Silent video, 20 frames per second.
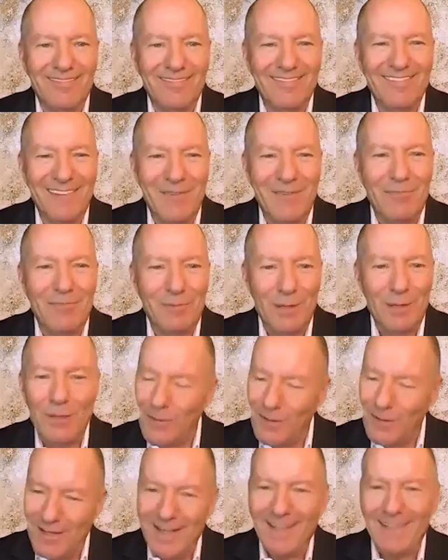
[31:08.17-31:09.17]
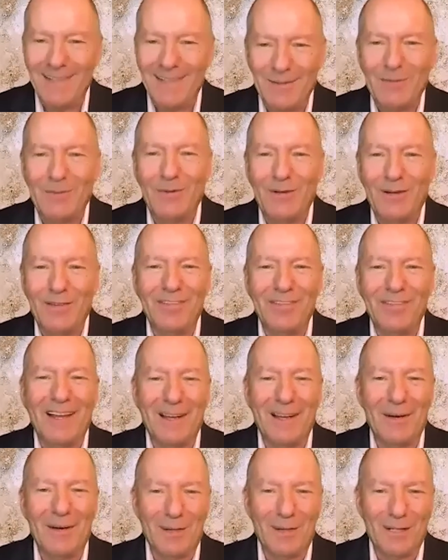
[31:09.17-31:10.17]
if we do that, we have done
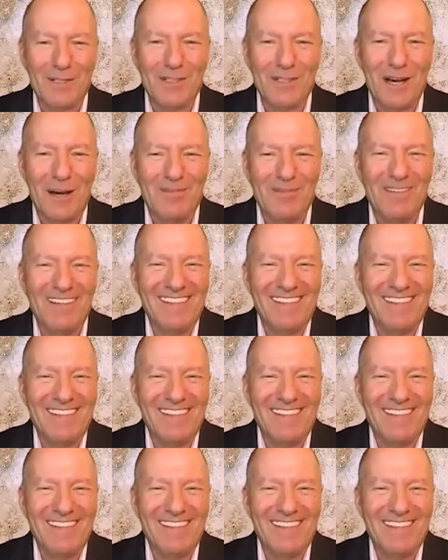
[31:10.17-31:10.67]
our job.